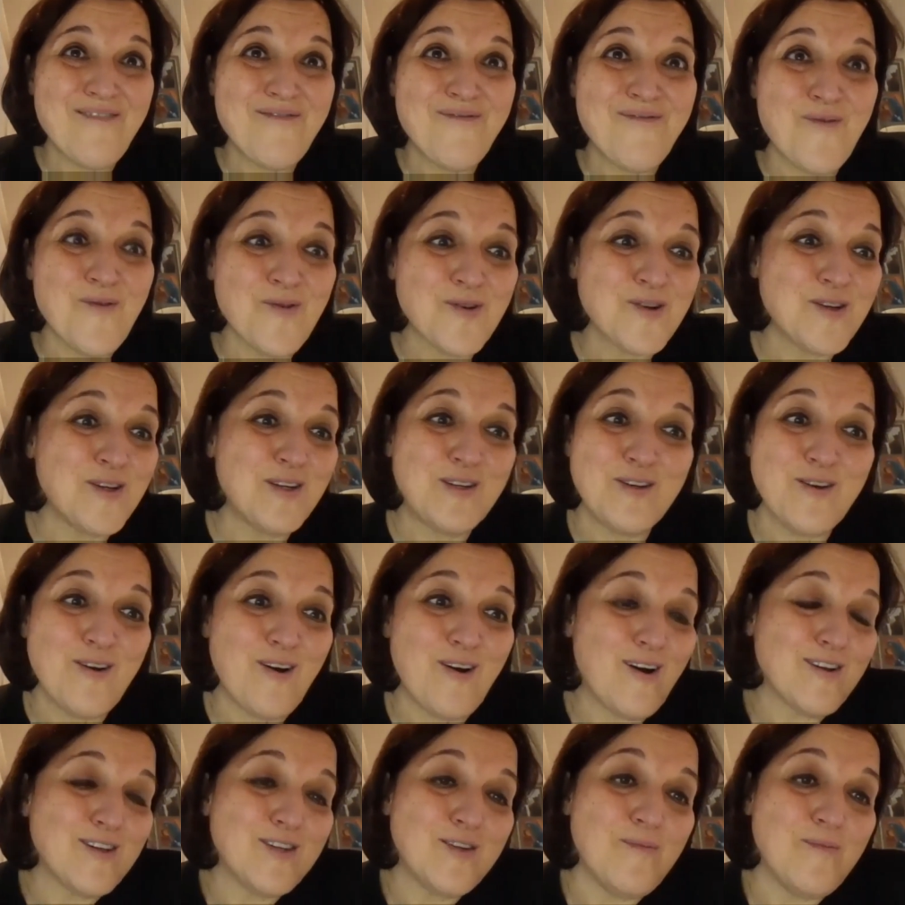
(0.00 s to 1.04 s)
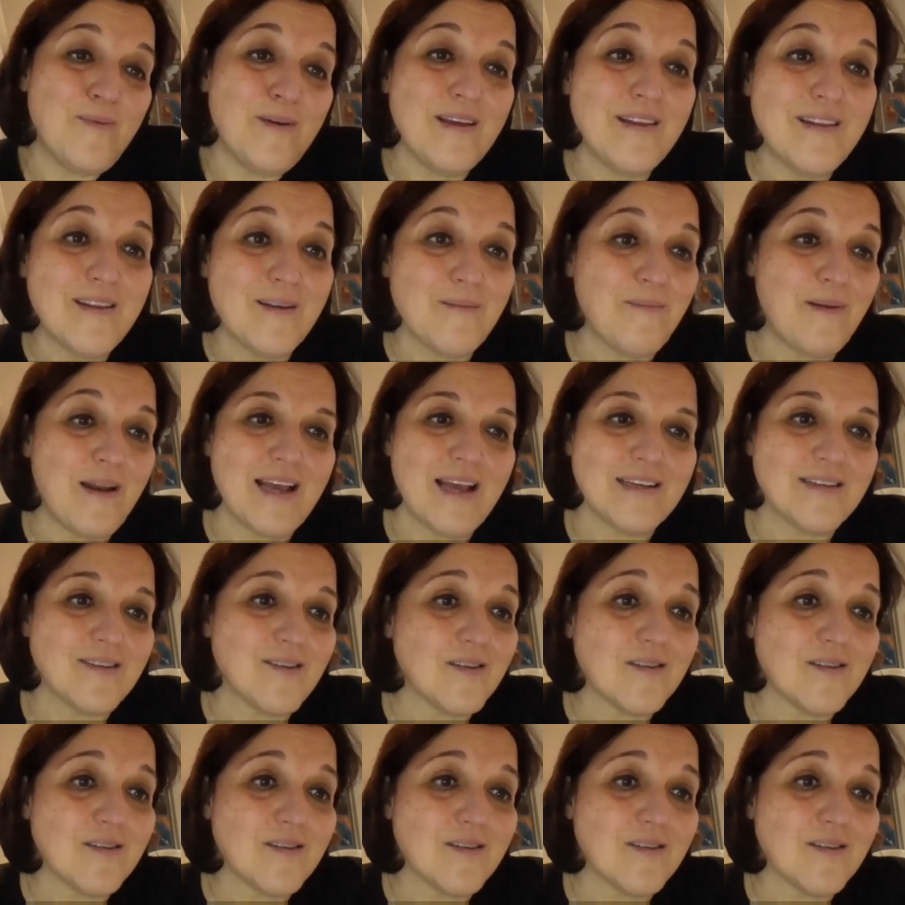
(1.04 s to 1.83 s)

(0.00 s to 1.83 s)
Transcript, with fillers: fortunate you are to be in the place,